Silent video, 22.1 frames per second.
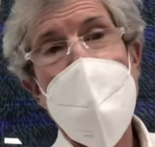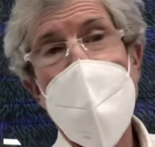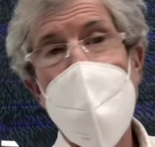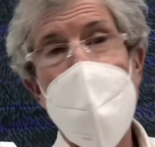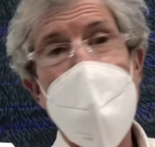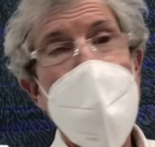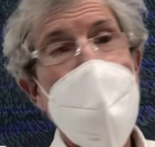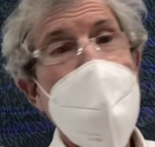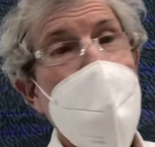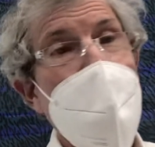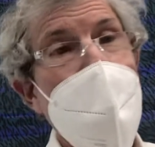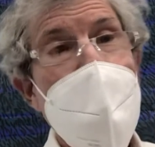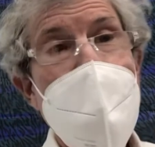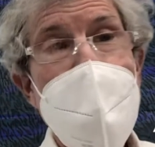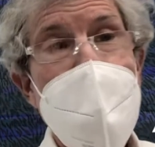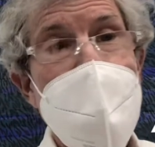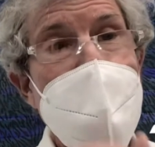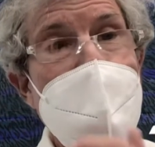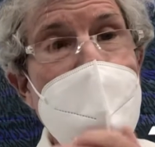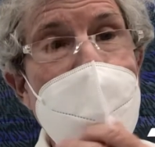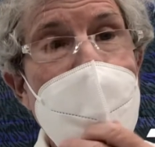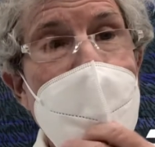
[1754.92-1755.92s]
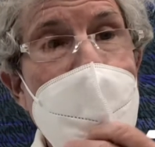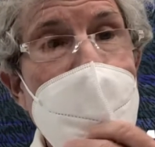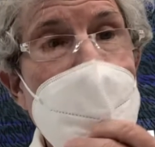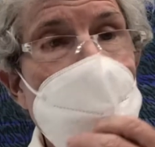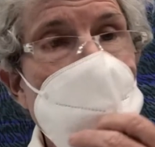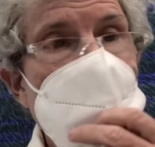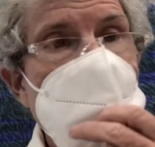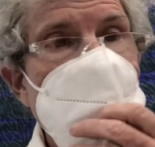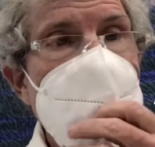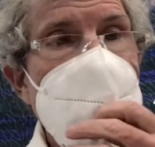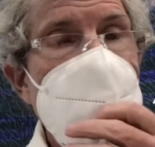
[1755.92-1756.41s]
I mean, he didn't say that.
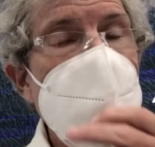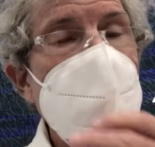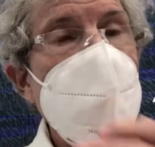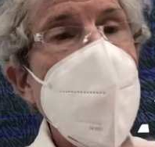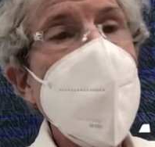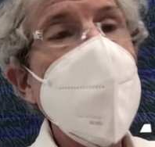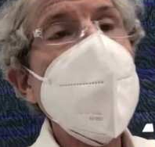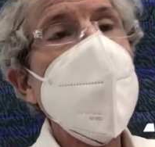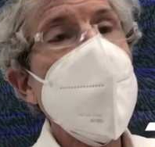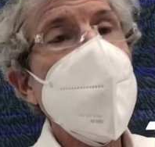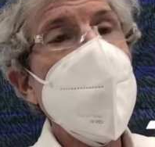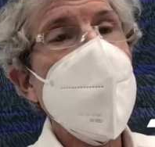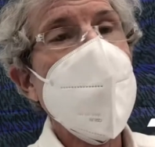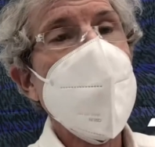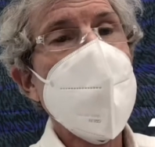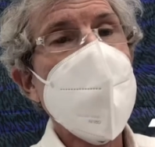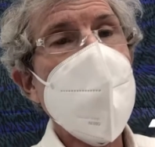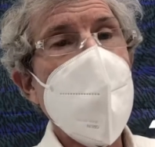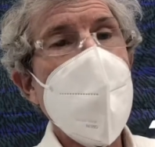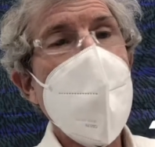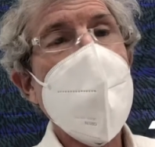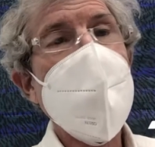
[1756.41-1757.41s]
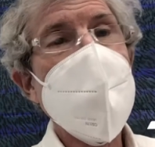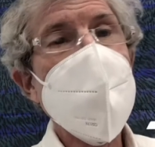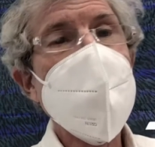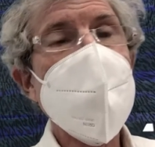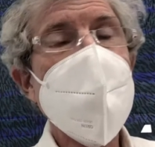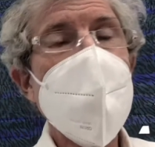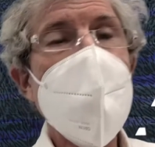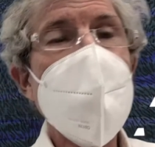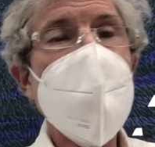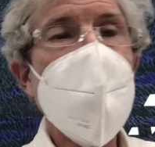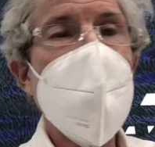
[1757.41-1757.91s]
But it's a lot of the
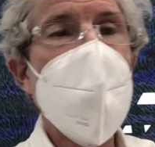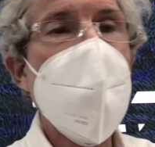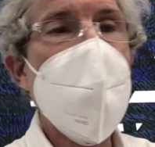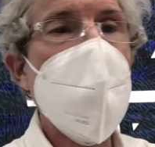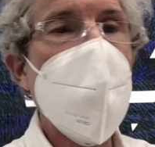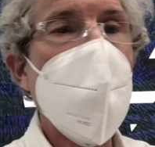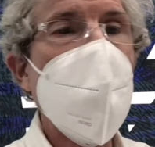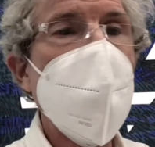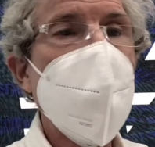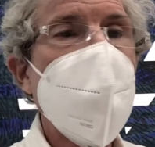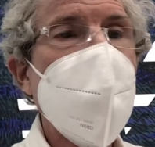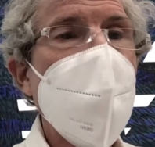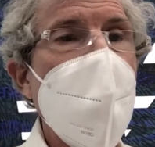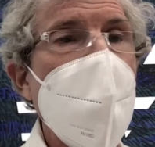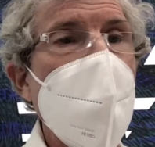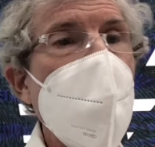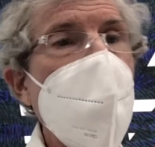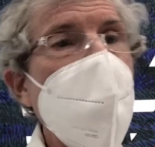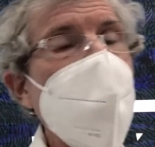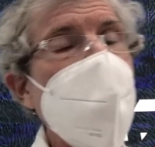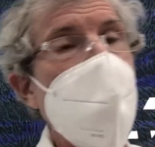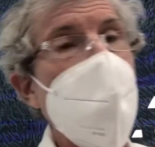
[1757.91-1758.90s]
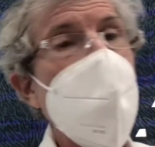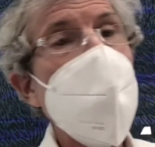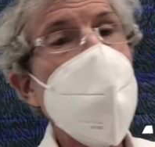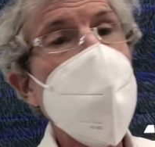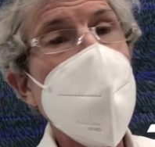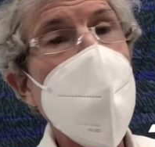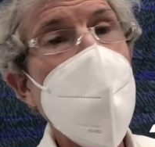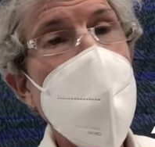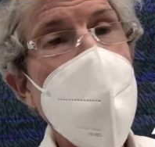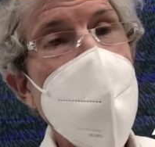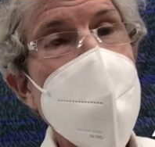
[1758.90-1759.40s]
stuff that people were saying once they were
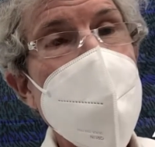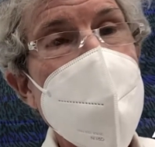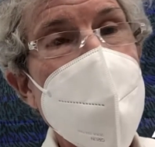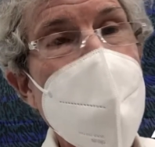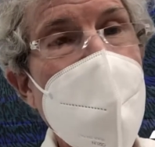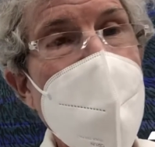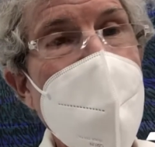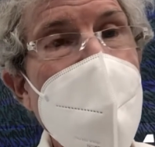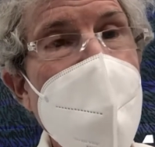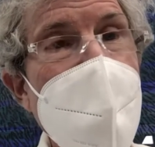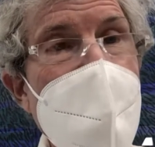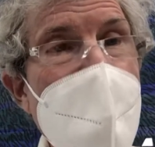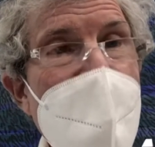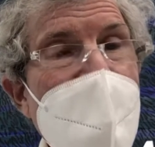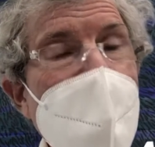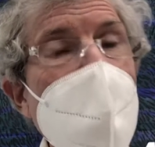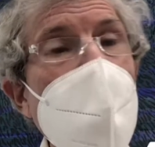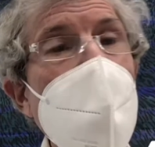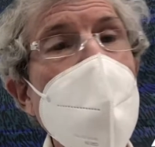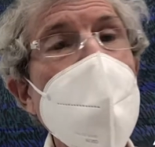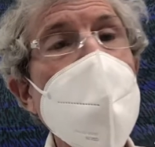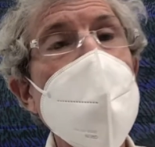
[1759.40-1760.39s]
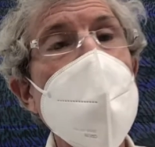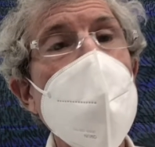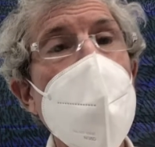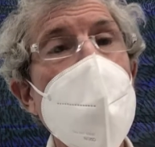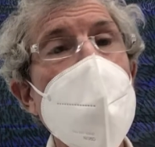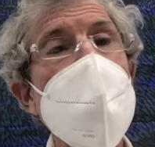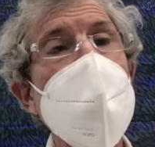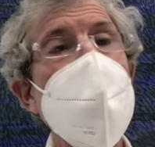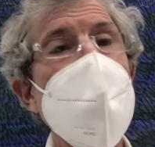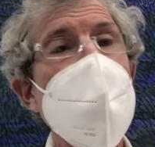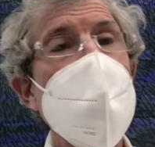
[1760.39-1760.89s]
inside and echoing the
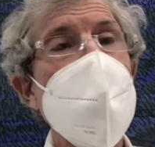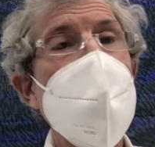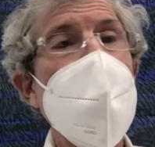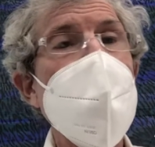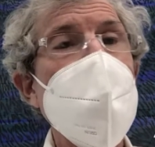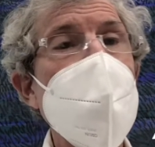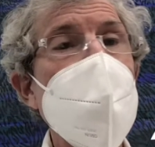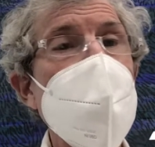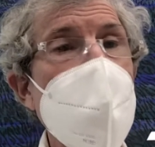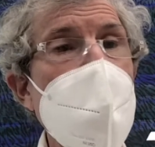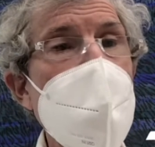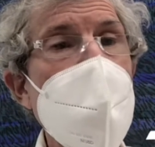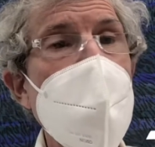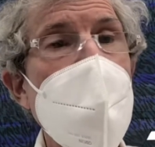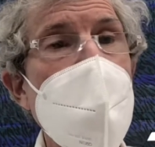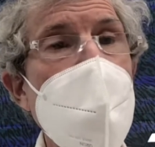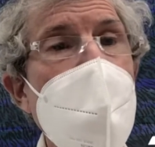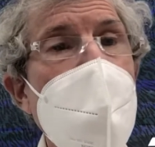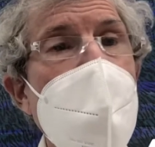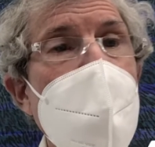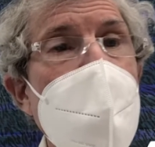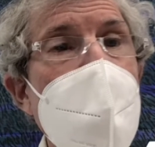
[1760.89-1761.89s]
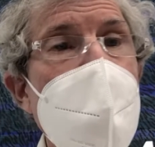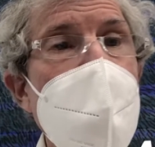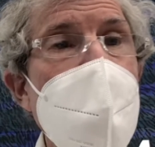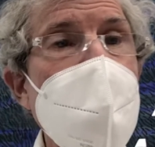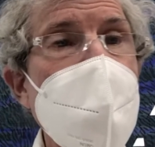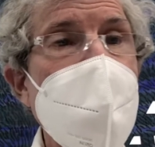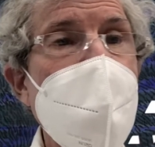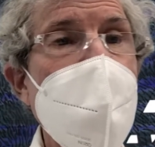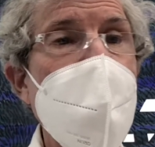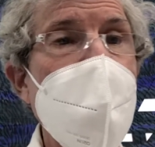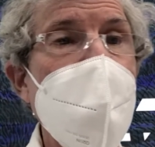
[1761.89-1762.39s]
words of President Trump and a lot of things
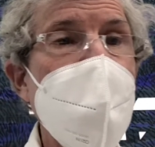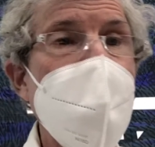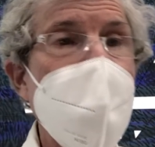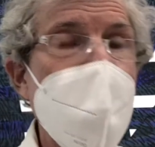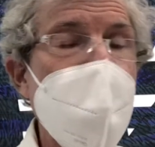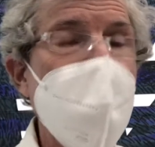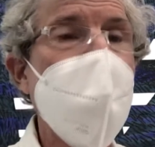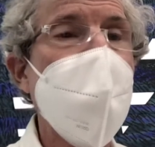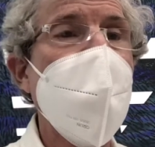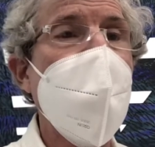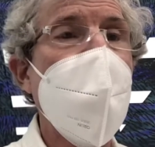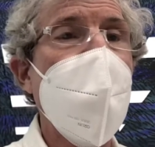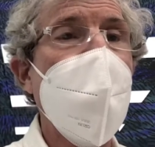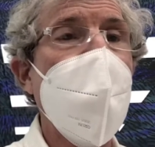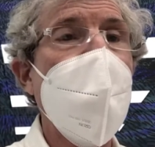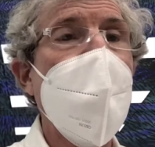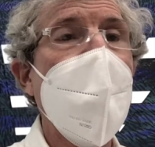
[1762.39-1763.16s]
that he did say.